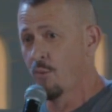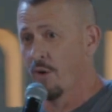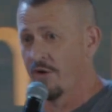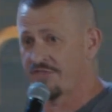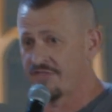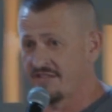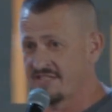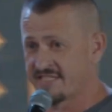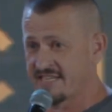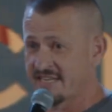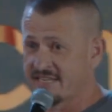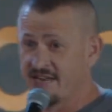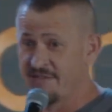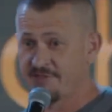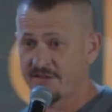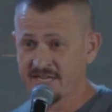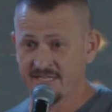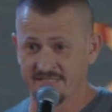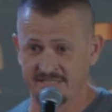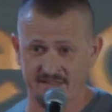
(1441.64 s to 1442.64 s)
what the
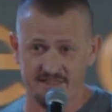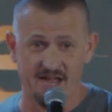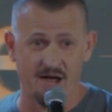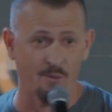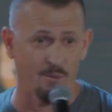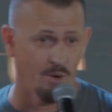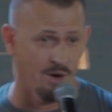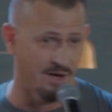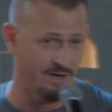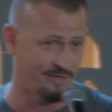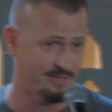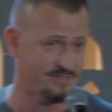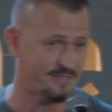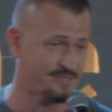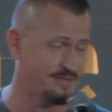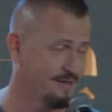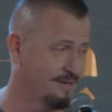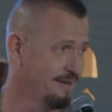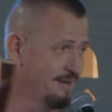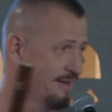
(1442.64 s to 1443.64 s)
significance of that
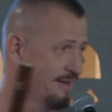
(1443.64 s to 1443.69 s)
was.